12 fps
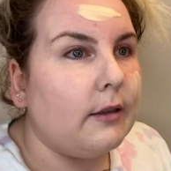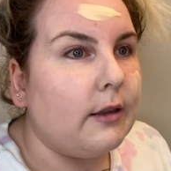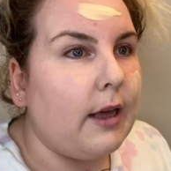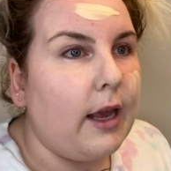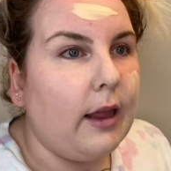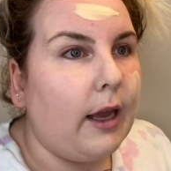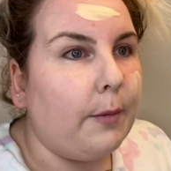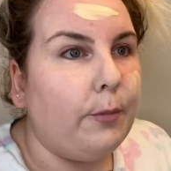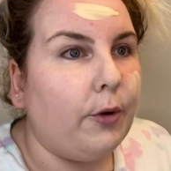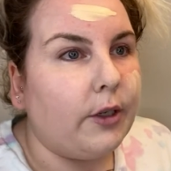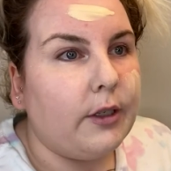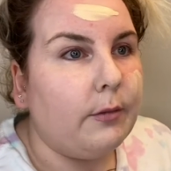they like
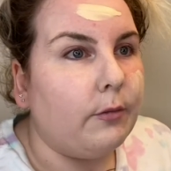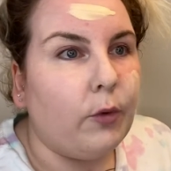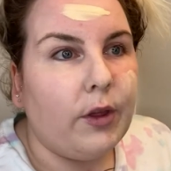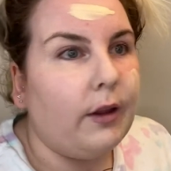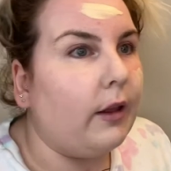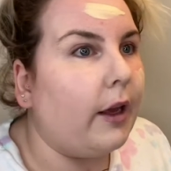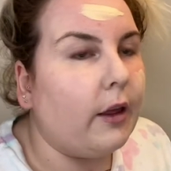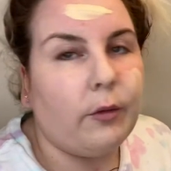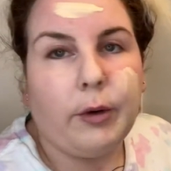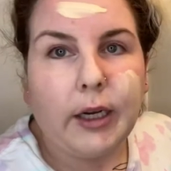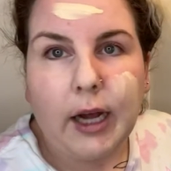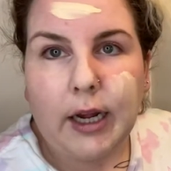booked him within like
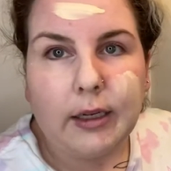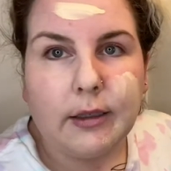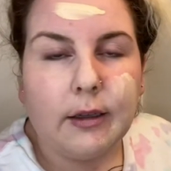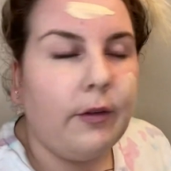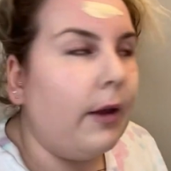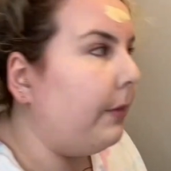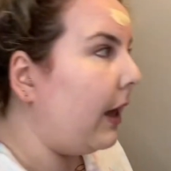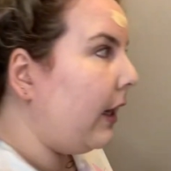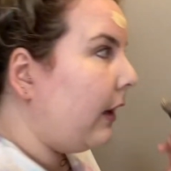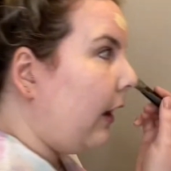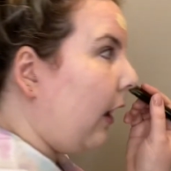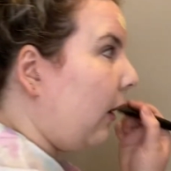three days of him
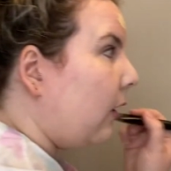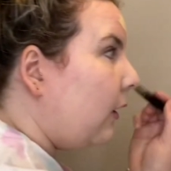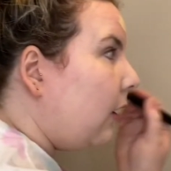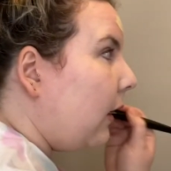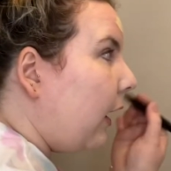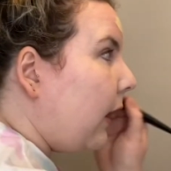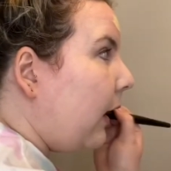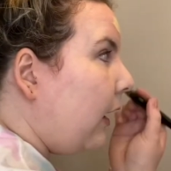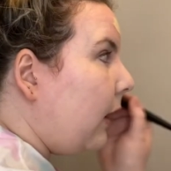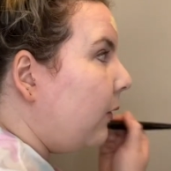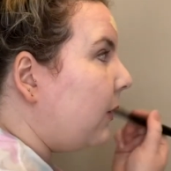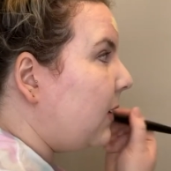getting there. Like
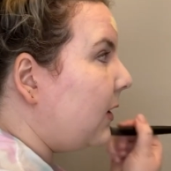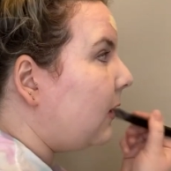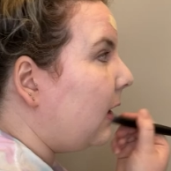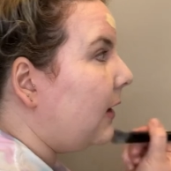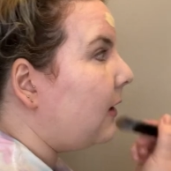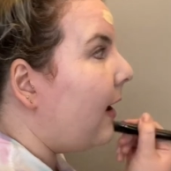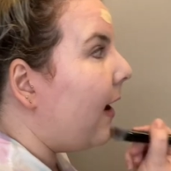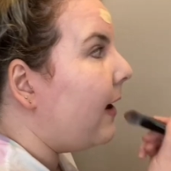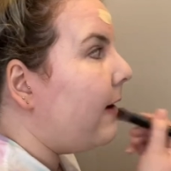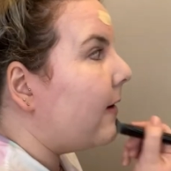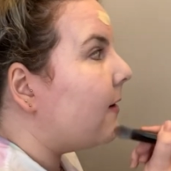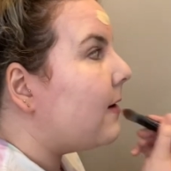he was gonna
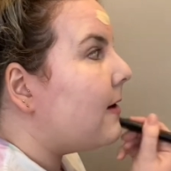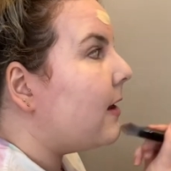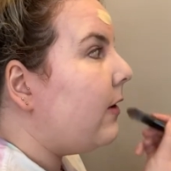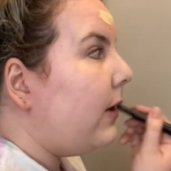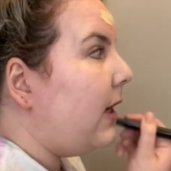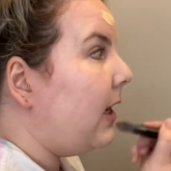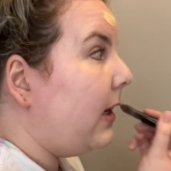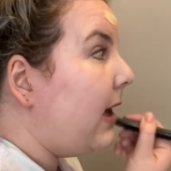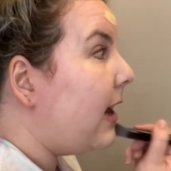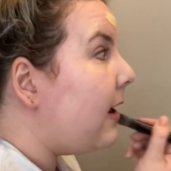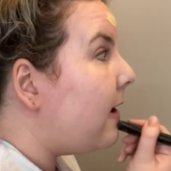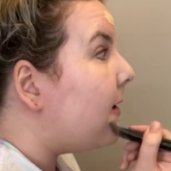die if he didn't
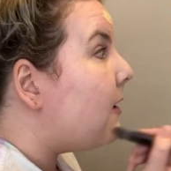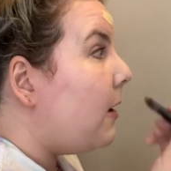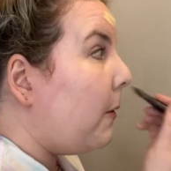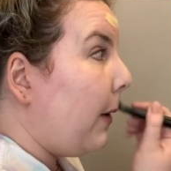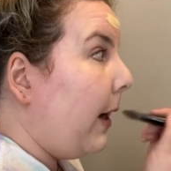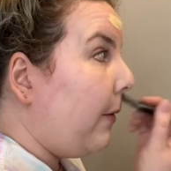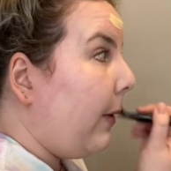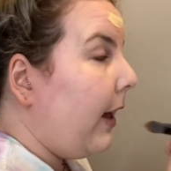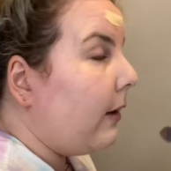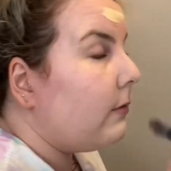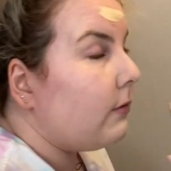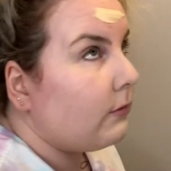get it right
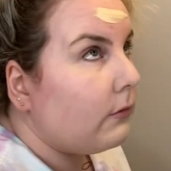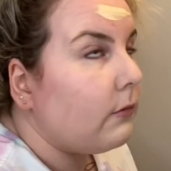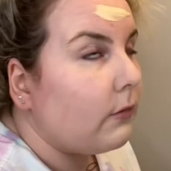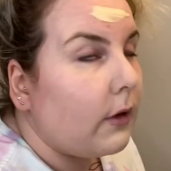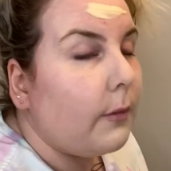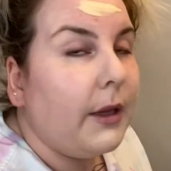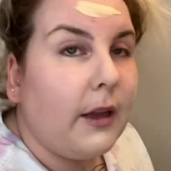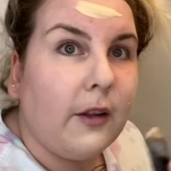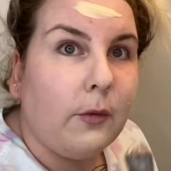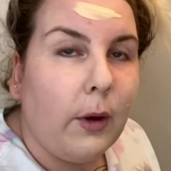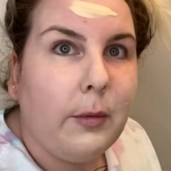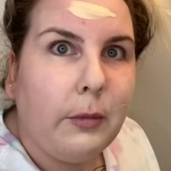away. I mean,
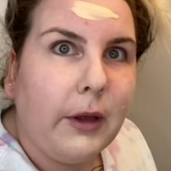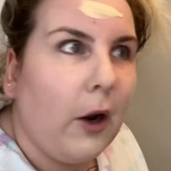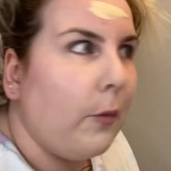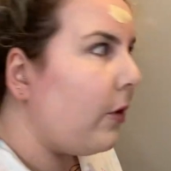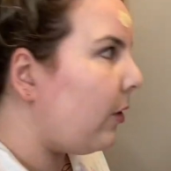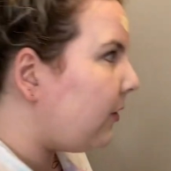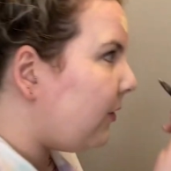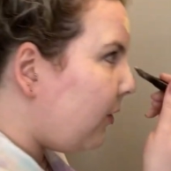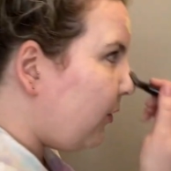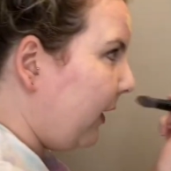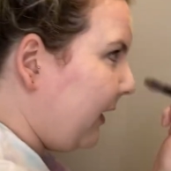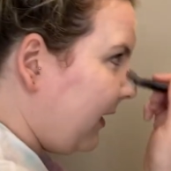that's why people get open heart
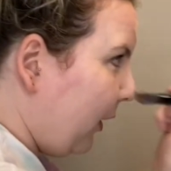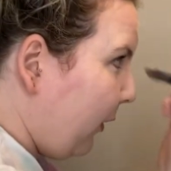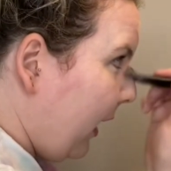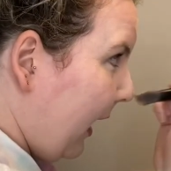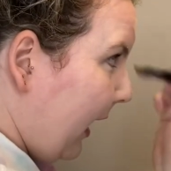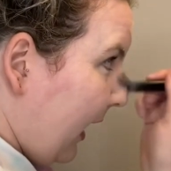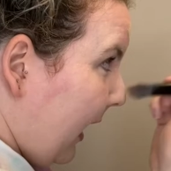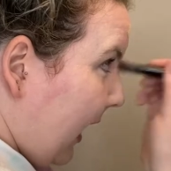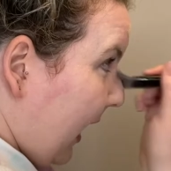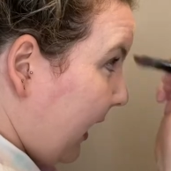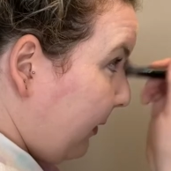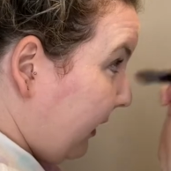surgery. So
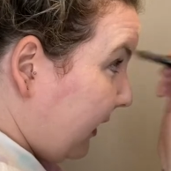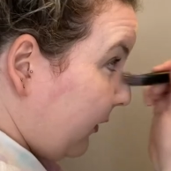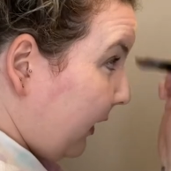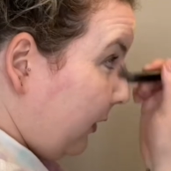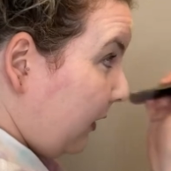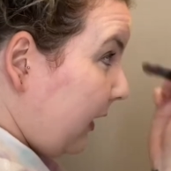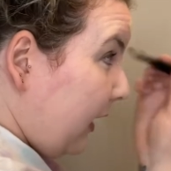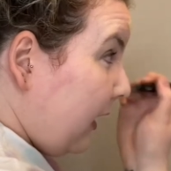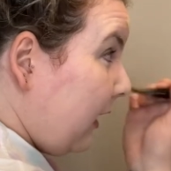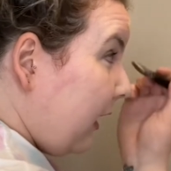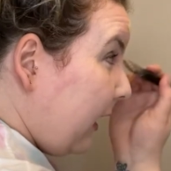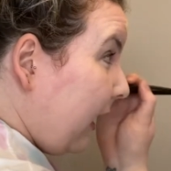anyway, so he did
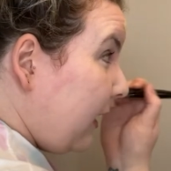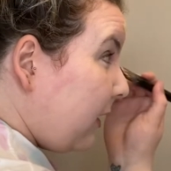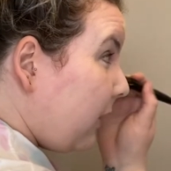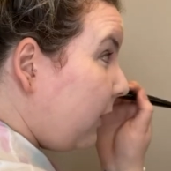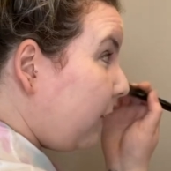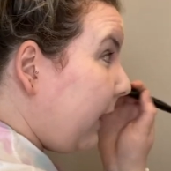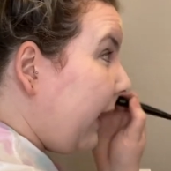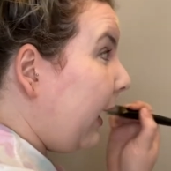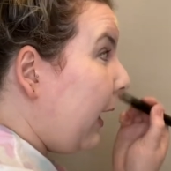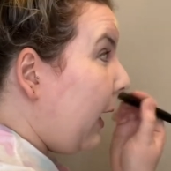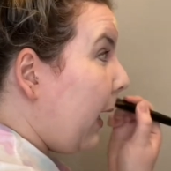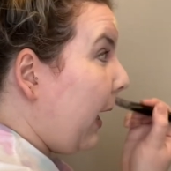get a surgery
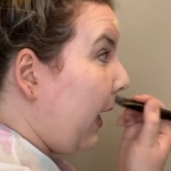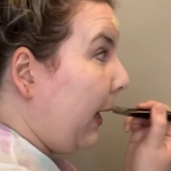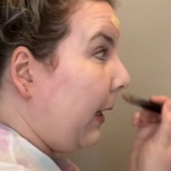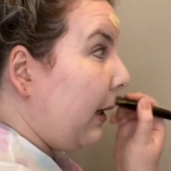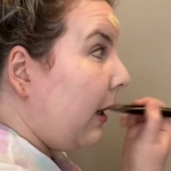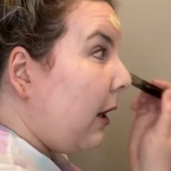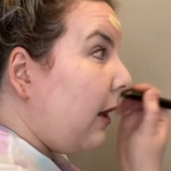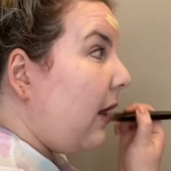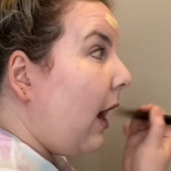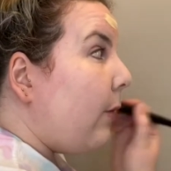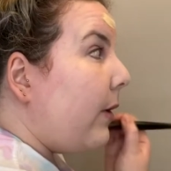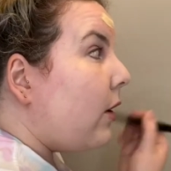and
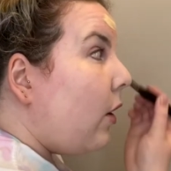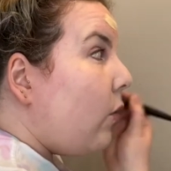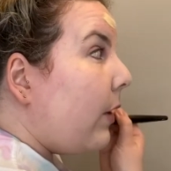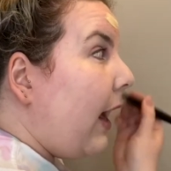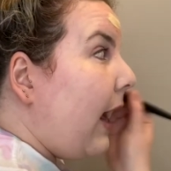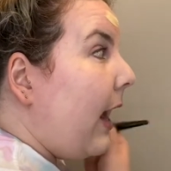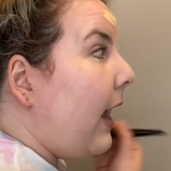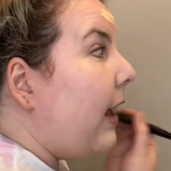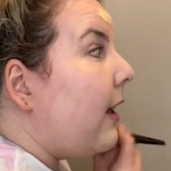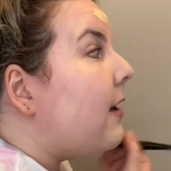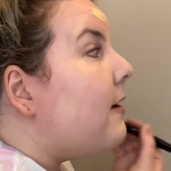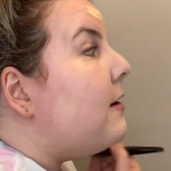that went
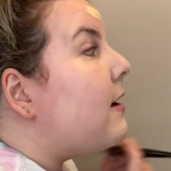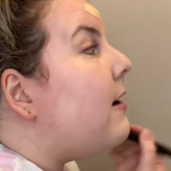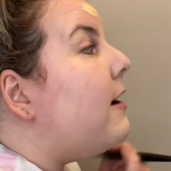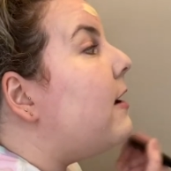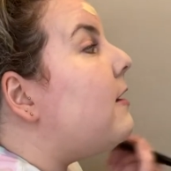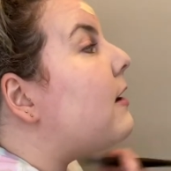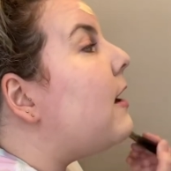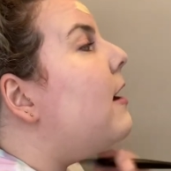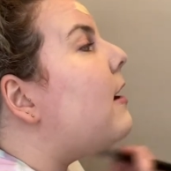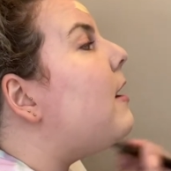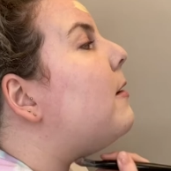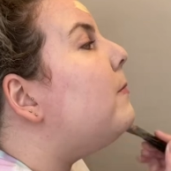okay and
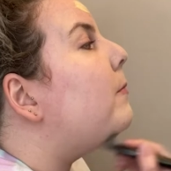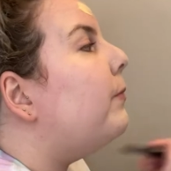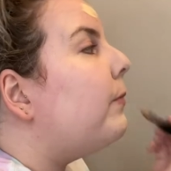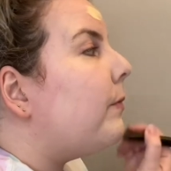um,